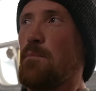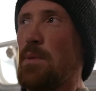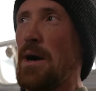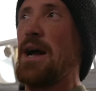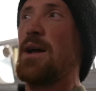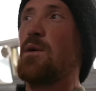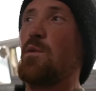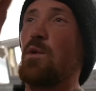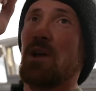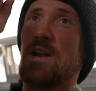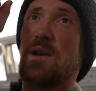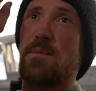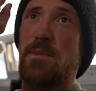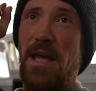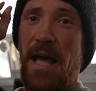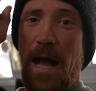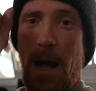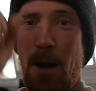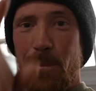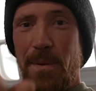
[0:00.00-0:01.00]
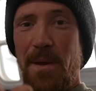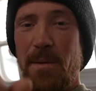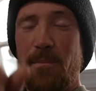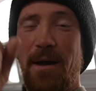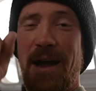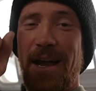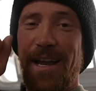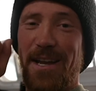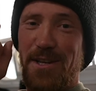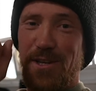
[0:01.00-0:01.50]
but we're going to be helping
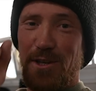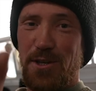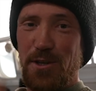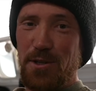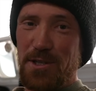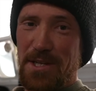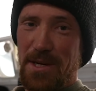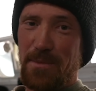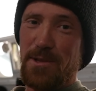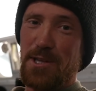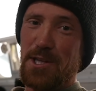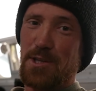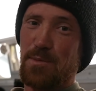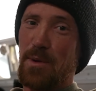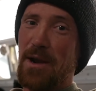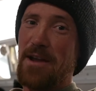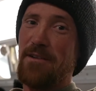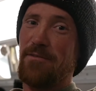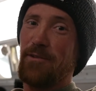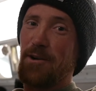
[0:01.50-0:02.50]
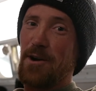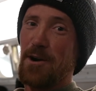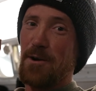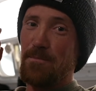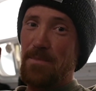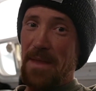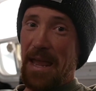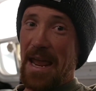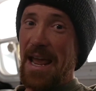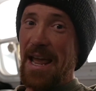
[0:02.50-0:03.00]
Mike do some of the spray
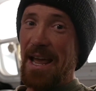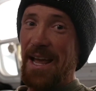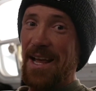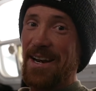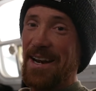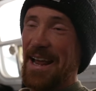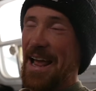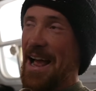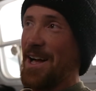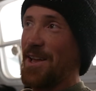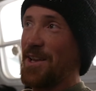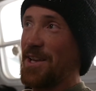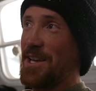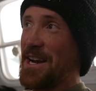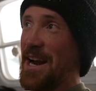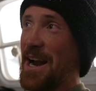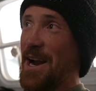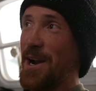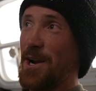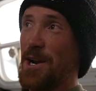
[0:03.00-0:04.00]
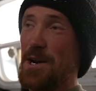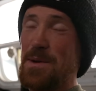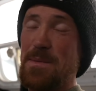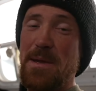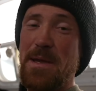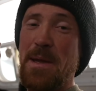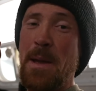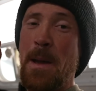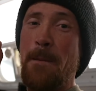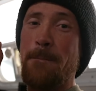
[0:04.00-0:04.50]
foam, and Allie and I are going to
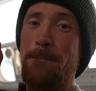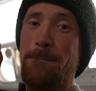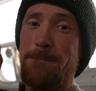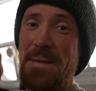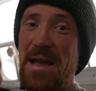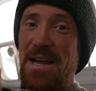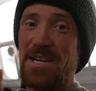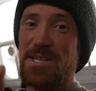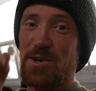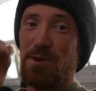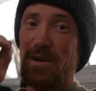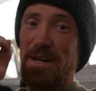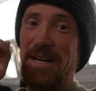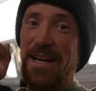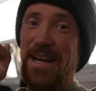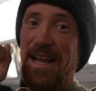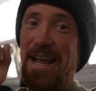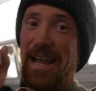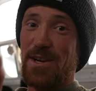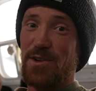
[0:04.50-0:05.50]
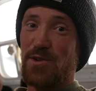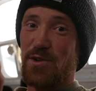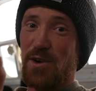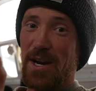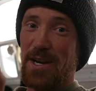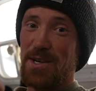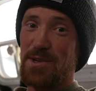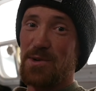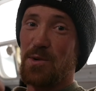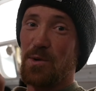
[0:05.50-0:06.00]
be measuring and
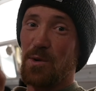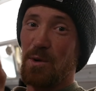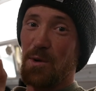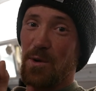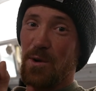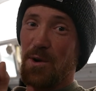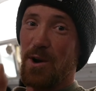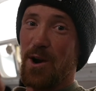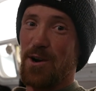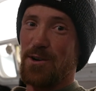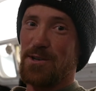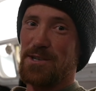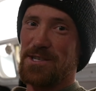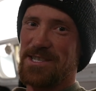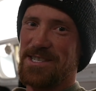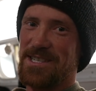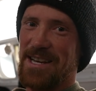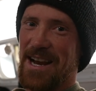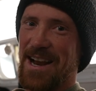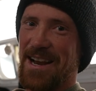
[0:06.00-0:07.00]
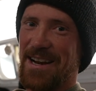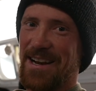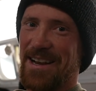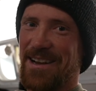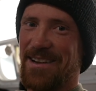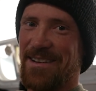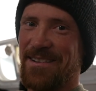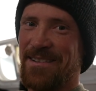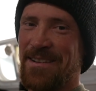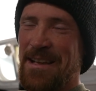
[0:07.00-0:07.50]
trying to order our
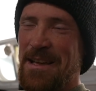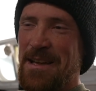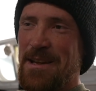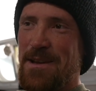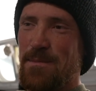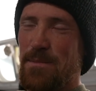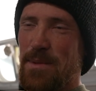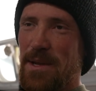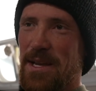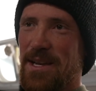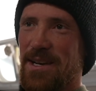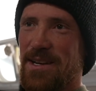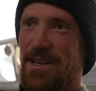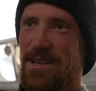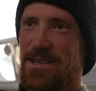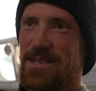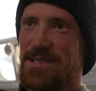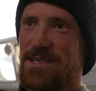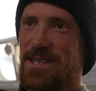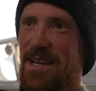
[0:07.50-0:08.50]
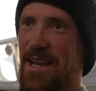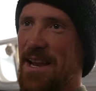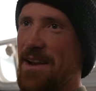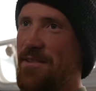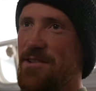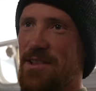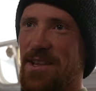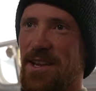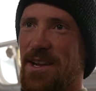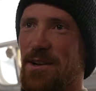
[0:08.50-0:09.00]
siding because, like
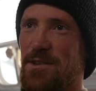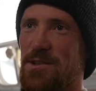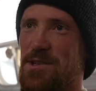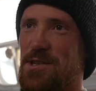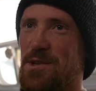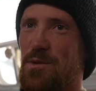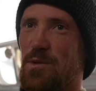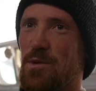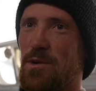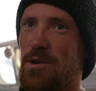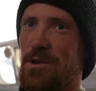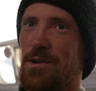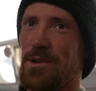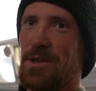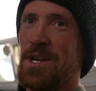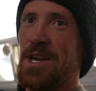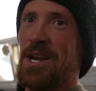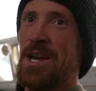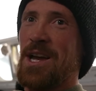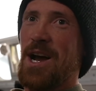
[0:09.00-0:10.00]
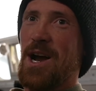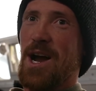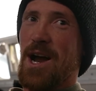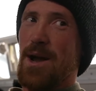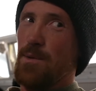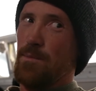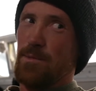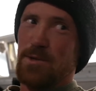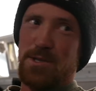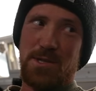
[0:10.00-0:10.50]
everything else in the world,
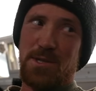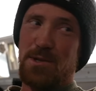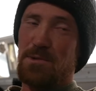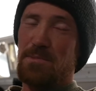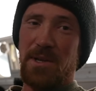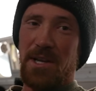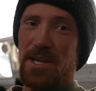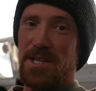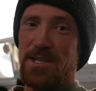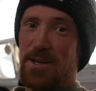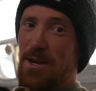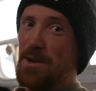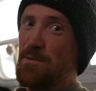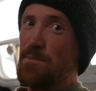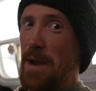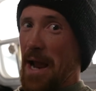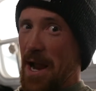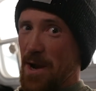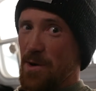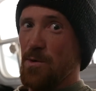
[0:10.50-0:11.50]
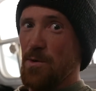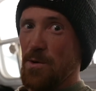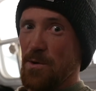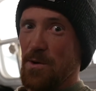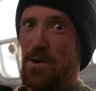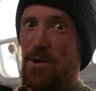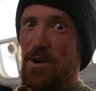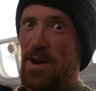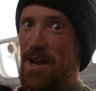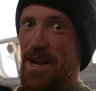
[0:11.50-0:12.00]
I'm assuming it's on back
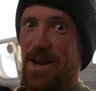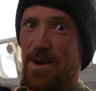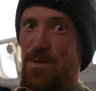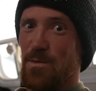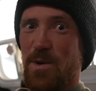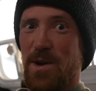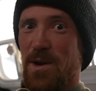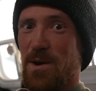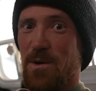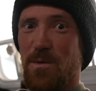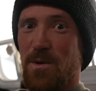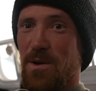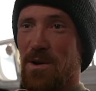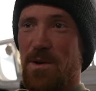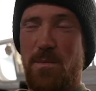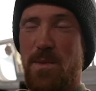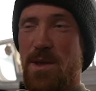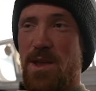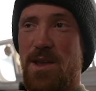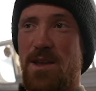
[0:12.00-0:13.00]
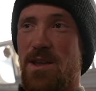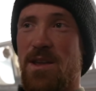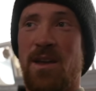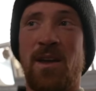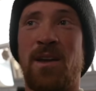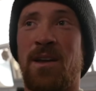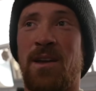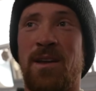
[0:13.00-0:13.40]
order, and we don't want to be